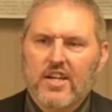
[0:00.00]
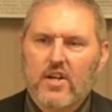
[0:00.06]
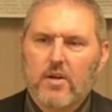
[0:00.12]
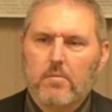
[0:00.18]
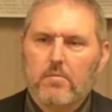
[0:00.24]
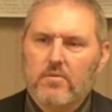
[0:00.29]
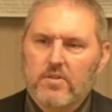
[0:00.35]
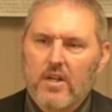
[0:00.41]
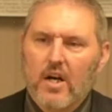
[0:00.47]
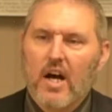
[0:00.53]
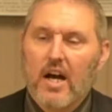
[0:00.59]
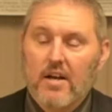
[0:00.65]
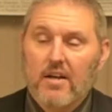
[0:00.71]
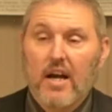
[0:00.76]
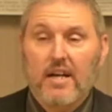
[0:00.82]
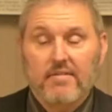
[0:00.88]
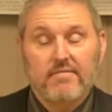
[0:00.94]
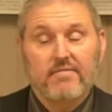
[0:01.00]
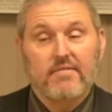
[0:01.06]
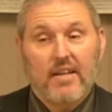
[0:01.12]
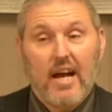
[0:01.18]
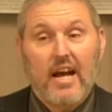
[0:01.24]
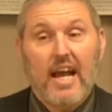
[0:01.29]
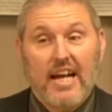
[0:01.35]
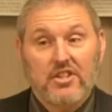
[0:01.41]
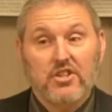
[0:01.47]
No, I, I, I
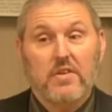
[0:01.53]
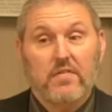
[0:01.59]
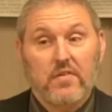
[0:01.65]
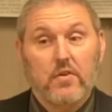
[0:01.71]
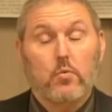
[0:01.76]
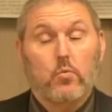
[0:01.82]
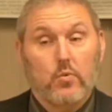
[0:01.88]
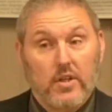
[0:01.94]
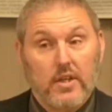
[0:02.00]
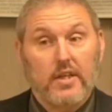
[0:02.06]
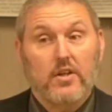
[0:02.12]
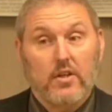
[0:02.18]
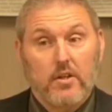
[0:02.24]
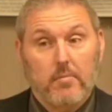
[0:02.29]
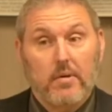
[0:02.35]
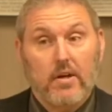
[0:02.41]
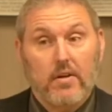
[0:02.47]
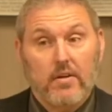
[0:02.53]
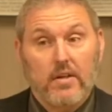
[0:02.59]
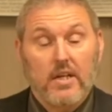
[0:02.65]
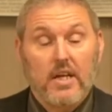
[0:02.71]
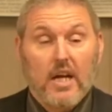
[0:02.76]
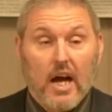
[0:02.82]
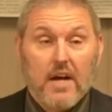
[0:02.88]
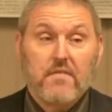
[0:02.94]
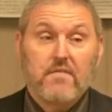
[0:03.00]
actually feel really good about it.
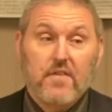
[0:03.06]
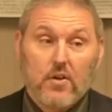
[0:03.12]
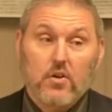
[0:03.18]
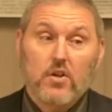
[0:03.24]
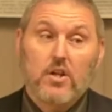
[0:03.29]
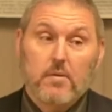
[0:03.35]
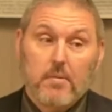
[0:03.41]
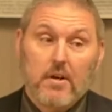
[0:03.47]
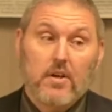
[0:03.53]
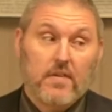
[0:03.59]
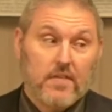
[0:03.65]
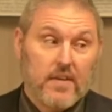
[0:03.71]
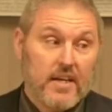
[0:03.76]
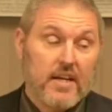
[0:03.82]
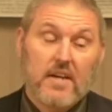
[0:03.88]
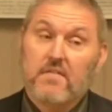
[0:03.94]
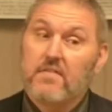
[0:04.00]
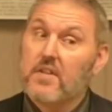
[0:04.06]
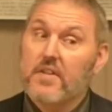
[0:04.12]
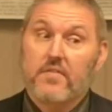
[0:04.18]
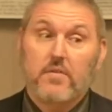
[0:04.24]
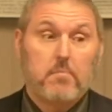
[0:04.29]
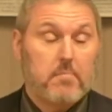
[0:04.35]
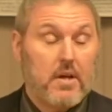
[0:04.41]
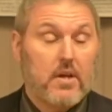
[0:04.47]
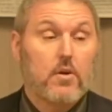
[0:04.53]
I felt good about it then, and I feel even
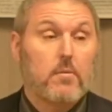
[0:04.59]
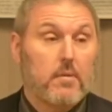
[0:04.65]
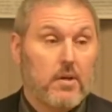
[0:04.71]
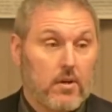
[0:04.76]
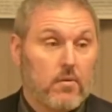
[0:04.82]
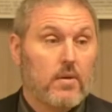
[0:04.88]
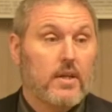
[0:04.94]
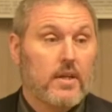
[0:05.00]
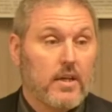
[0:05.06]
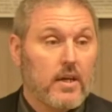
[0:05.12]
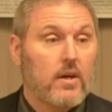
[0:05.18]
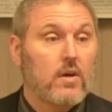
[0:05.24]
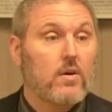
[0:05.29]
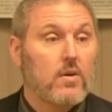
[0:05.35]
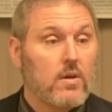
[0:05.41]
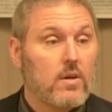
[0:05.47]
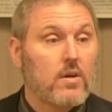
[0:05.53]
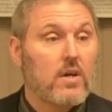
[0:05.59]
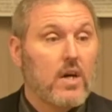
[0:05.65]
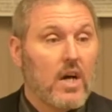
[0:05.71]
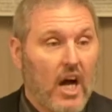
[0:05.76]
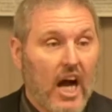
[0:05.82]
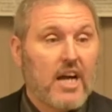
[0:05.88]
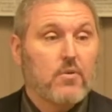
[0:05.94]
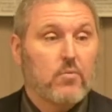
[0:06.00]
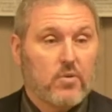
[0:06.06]
better about it right now.
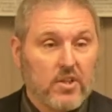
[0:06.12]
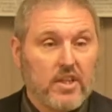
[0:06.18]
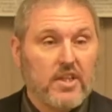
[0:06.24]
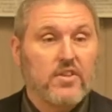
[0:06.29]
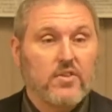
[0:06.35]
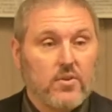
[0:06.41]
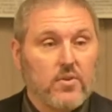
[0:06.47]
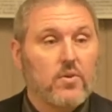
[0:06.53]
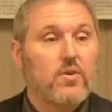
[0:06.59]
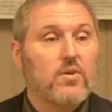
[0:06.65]
I really do.